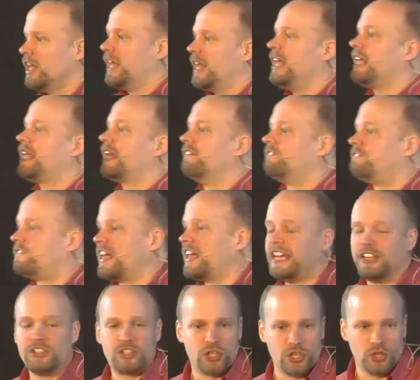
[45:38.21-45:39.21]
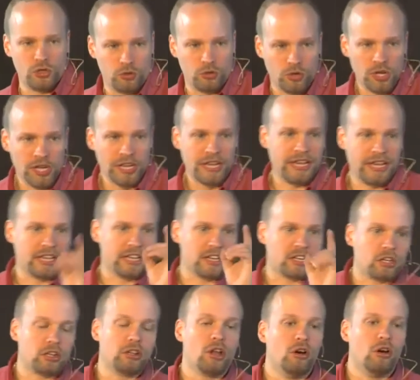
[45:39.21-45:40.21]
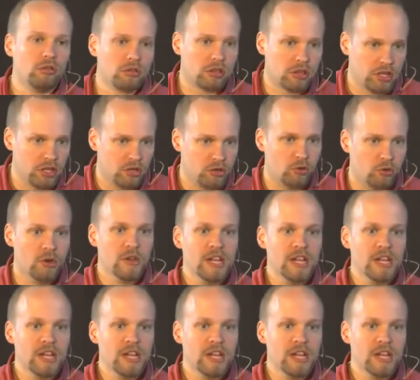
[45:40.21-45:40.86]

he can feed you. He can clothe you.